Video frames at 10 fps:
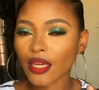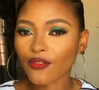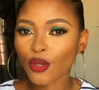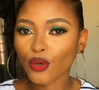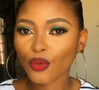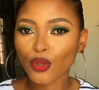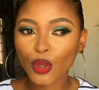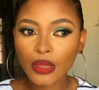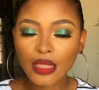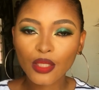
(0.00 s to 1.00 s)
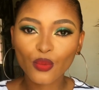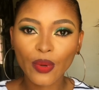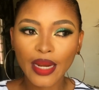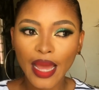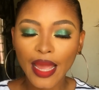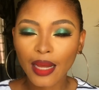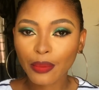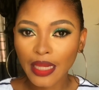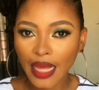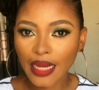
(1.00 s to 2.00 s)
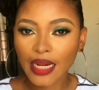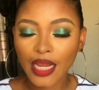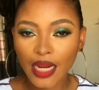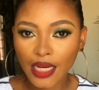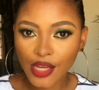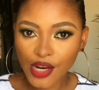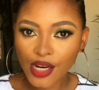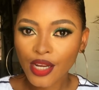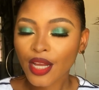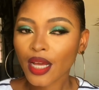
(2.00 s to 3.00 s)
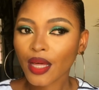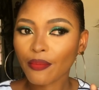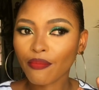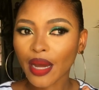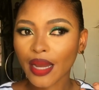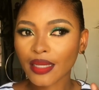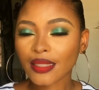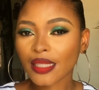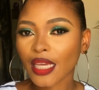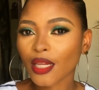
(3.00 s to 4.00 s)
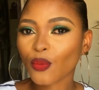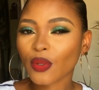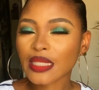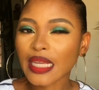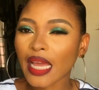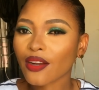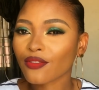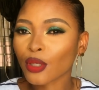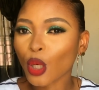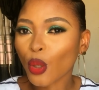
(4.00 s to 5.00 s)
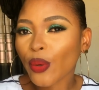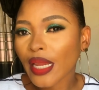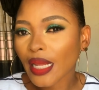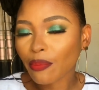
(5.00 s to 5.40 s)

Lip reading: you notice, when I applied earlier, my skin was kind of glowing a bit.